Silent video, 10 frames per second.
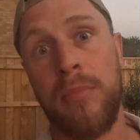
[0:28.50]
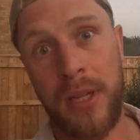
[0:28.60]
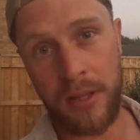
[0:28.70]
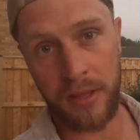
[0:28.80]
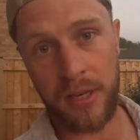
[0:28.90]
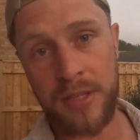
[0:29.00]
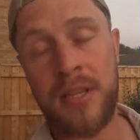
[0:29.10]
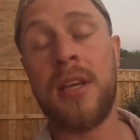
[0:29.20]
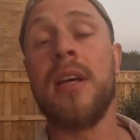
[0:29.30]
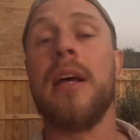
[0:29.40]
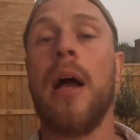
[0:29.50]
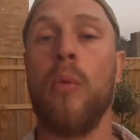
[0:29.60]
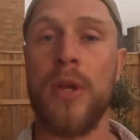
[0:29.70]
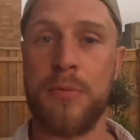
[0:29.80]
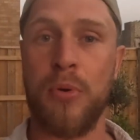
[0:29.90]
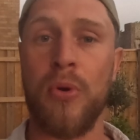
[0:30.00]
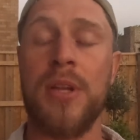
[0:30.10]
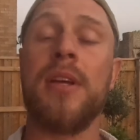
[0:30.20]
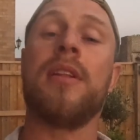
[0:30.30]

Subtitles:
blood thinners, at which point